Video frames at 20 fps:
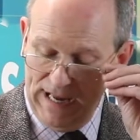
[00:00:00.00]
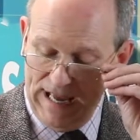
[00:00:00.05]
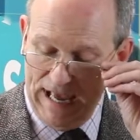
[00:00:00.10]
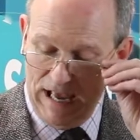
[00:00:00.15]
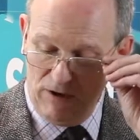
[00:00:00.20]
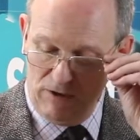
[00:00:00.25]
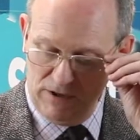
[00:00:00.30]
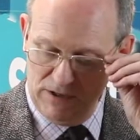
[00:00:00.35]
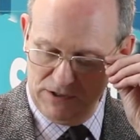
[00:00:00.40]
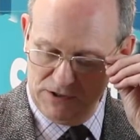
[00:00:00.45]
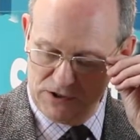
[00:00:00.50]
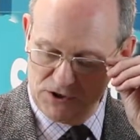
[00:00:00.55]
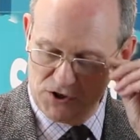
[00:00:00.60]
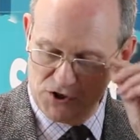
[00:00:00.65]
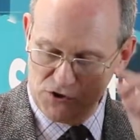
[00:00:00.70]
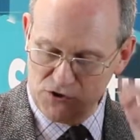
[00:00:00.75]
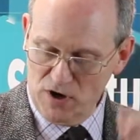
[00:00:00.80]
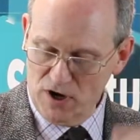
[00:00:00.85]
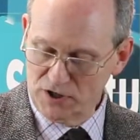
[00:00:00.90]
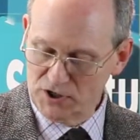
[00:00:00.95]
hell and
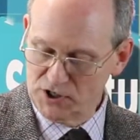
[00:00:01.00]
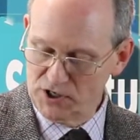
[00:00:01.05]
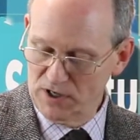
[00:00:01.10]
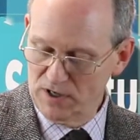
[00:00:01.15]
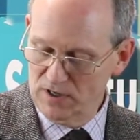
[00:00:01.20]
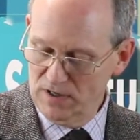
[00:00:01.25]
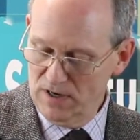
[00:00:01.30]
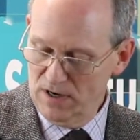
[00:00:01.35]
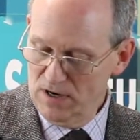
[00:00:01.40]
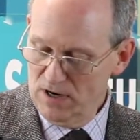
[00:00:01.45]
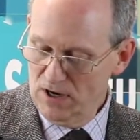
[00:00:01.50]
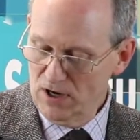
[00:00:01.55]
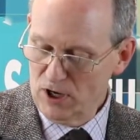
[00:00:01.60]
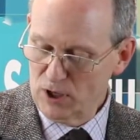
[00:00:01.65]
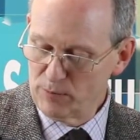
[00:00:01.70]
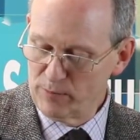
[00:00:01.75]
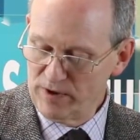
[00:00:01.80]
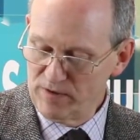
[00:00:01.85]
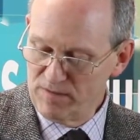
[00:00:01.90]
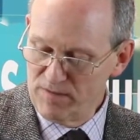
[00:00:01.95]
destruction
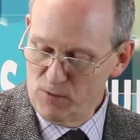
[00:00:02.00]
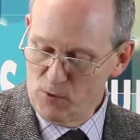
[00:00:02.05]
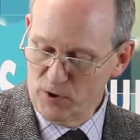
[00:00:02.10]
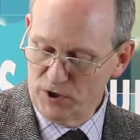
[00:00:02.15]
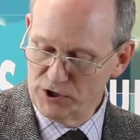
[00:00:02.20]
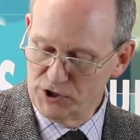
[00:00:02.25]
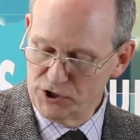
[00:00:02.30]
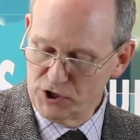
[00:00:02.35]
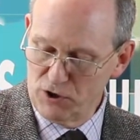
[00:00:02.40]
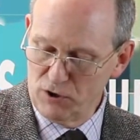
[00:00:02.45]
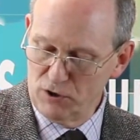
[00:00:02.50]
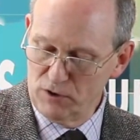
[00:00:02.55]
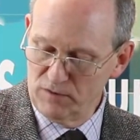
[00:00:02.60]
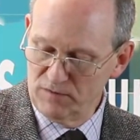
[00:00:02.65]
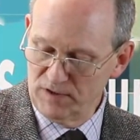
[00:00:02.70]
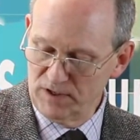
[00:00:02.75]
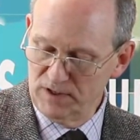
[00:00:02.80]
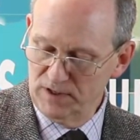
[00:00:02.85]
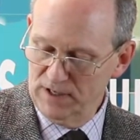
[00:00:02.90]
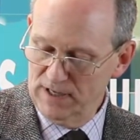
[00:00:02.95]
are before
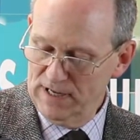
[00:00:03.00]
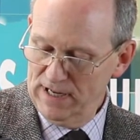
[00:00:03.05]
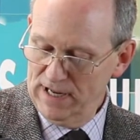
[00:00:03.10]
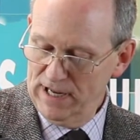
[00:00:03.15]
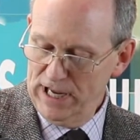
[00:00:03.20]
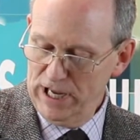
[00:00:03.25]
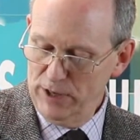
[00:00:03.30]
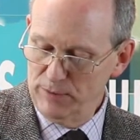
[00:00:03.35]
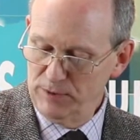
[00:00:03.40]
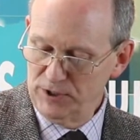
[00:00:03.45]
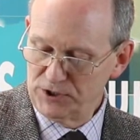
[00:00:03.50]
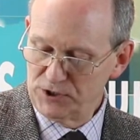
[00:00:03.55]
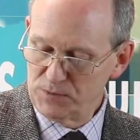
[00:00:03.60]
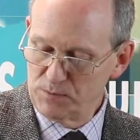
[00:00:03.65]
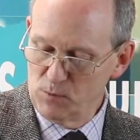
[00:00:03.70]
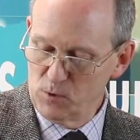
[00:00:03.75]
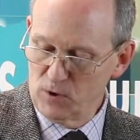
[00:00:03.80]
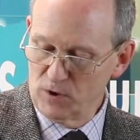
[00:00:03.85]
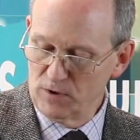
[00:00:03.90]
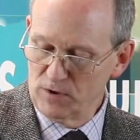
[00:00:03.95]
Jehovah, how much
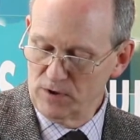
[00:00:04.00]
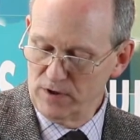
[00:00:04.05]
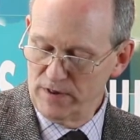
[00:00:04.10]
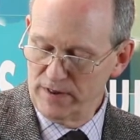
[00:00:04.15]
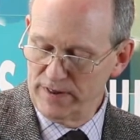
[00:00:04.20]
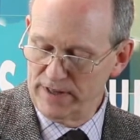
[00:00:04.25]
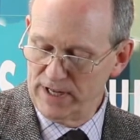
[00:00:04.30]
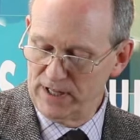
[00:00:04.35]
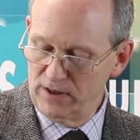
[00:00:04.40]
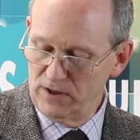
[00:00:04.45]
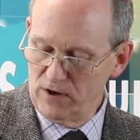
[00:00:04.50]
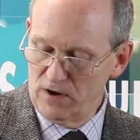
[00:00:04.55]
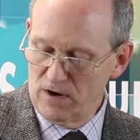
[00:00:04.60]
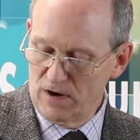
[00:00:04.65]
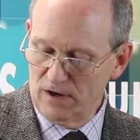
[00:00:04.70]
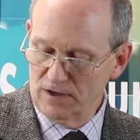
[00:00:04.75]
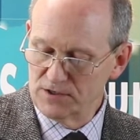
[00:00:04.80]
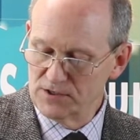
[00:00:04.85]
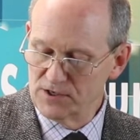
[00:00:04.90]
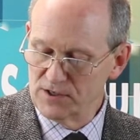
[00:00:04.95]
more than the
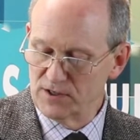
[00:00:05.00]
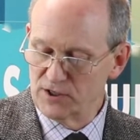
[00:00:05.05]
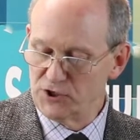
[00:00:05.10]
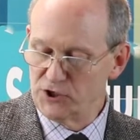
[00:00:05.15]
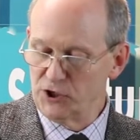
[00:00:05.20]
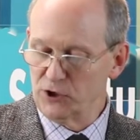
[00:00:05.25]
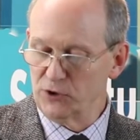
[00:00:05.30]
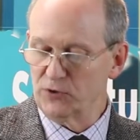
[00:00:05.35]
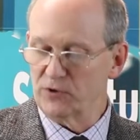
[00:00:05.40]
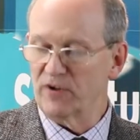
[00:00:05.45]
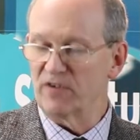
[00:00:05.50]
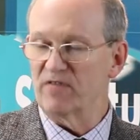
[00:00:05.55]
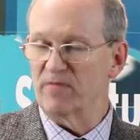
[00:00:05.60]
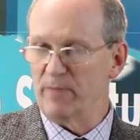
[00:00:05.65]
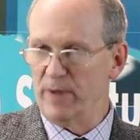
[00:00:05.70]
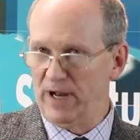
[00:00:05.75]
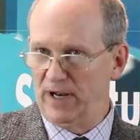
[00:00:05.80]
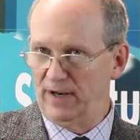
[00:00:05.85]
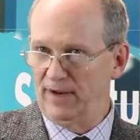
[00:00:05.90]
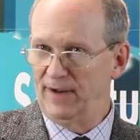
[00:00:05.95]
hearts of the children of
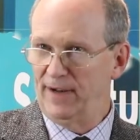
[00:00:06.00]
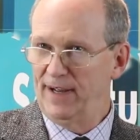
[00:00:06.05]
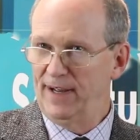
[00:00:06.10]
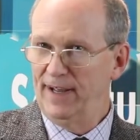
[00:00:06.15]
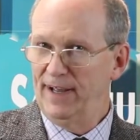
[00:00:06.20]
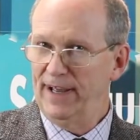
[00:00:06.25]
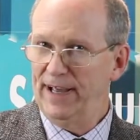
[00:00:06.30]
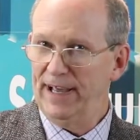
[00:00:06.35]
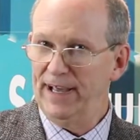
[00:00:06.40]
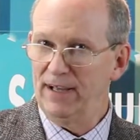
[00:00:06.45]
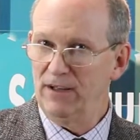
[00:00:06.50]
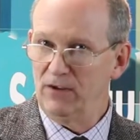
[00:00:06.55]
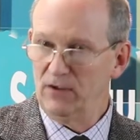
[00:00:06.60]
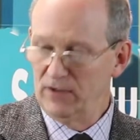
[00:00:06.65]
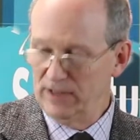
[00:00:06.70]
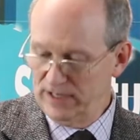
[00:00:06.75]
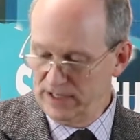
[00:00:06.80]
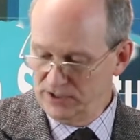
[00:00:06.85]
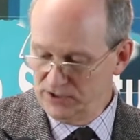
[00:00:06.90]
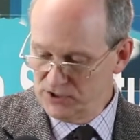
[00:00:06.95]
men.
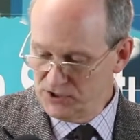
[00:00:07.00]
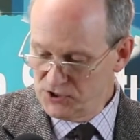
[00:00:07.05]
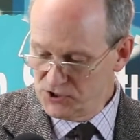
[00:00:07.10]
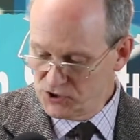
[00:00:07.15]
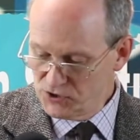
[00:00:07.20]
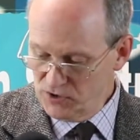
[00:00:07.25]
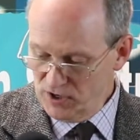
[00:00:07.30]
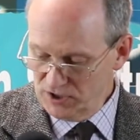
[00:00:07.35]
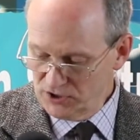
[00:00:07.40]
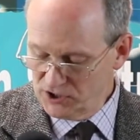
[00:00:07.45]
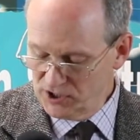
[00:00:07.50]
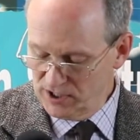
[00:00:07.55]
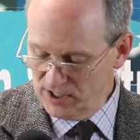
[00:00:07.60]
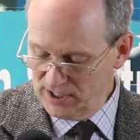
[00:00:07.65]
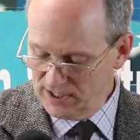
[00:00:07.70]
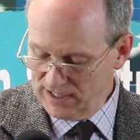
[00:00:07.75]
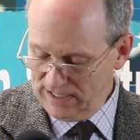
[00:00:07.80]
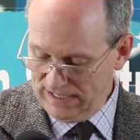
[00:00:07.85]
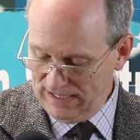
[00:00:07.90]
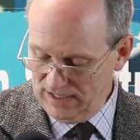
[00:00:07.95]
Hell and destruction
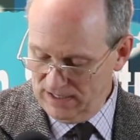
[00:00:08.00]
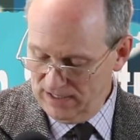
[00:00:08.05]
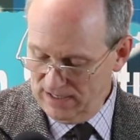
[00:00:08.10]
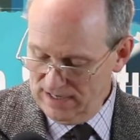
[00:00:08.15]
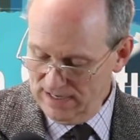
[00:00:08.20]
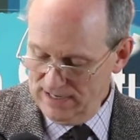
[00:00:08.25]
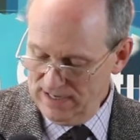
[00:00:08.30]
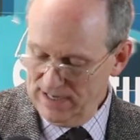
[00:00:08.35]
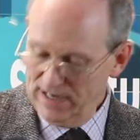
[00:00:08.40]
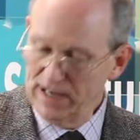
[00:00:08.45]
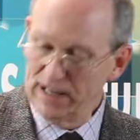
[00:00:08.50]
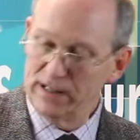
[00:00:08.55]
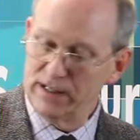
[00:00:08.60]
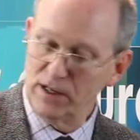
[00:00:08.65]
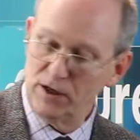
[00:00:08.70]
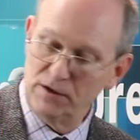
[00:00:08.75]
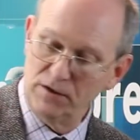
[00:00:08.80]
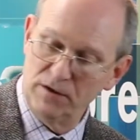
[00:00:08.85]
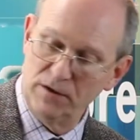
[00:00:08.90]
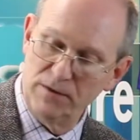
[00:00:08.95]
again. And
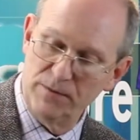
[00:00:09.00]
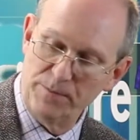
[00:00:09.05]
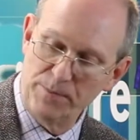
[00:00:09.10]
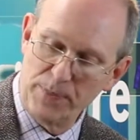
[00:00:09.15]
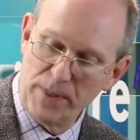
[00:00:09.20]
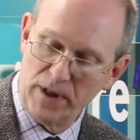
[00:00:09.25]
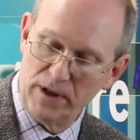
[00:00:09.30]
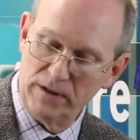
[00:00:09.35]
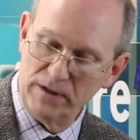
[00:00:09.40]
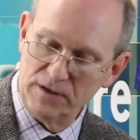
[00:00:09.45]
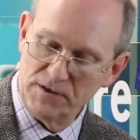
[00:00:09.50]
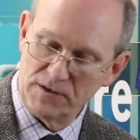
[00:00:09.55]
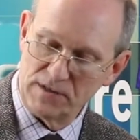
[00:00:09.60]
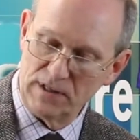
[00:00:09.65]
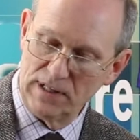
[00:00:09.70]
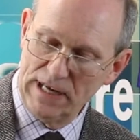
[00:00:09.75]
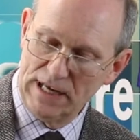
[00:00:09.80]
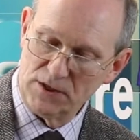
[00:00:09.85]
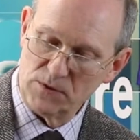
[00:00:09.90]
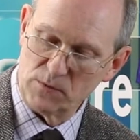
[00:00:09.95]
then this is the
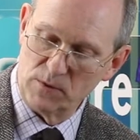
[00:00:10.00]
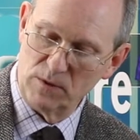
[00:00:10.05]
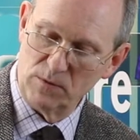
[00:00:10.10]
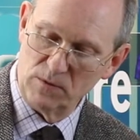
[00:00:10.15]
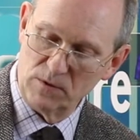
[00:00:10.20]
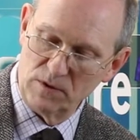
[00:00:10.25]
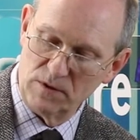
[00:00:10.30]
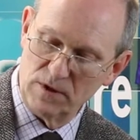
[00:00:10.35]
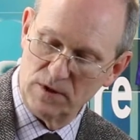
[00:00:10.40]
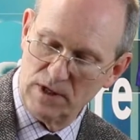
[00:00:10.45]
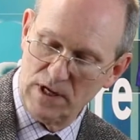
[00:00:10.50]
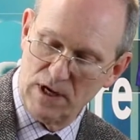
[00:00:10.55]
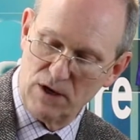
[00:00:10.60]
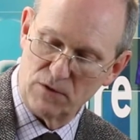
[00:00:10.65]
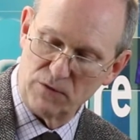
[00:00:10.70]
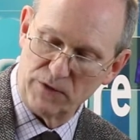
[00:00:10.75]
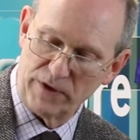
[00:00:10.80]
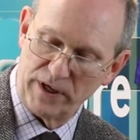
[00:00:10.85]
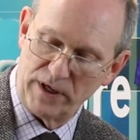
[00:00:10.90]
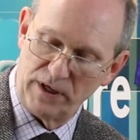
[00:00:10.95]
last one I'll
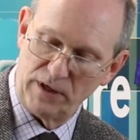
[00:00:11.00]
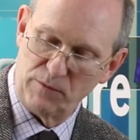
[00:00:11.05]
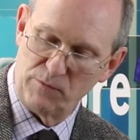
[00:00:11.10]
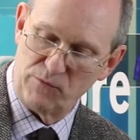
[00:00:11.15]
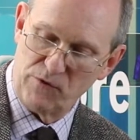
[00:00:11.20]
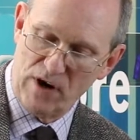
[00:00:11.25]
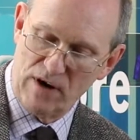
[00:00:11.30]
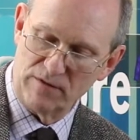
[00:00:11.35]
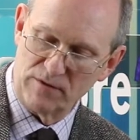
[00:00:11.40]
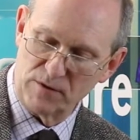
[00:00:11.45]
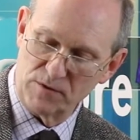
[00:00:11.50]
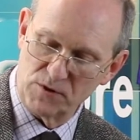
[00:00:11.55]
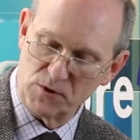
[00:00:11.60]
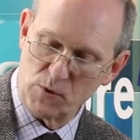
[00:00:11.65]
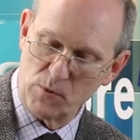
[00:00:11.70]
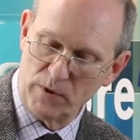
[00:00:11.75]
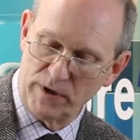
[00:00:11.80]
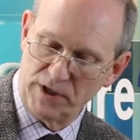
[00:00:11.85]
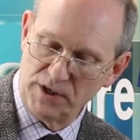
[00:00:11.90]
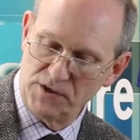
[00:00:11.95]
read in Proverbs
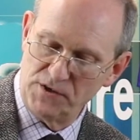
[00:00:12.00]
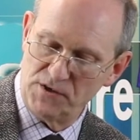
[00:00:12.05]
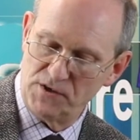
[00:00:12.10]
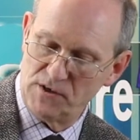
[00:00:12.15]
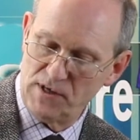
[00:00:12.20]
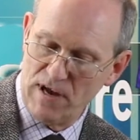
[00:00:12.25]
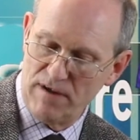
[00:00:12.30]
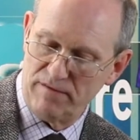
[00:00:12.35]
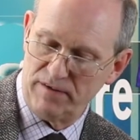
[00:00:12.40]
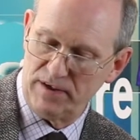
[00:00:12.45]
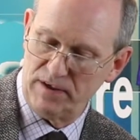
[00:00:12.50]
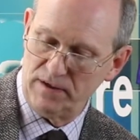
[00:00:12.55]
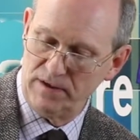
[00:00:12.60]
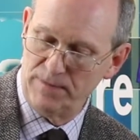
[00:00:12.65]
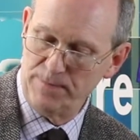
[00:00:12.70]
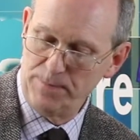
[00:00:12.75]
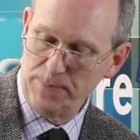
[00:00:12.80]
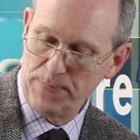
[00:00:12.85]
27,